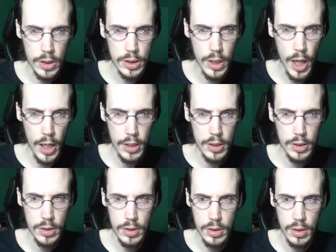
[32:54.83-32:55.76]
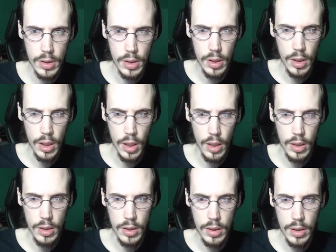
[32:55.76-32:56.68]
Snatch. Huh?
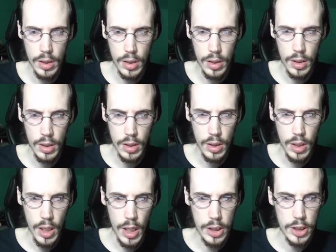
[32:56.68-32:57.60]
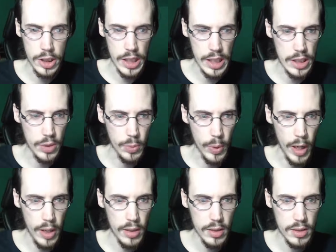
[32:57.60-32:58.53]
He just eats the
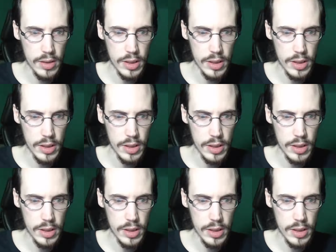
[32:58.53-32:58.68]
rat,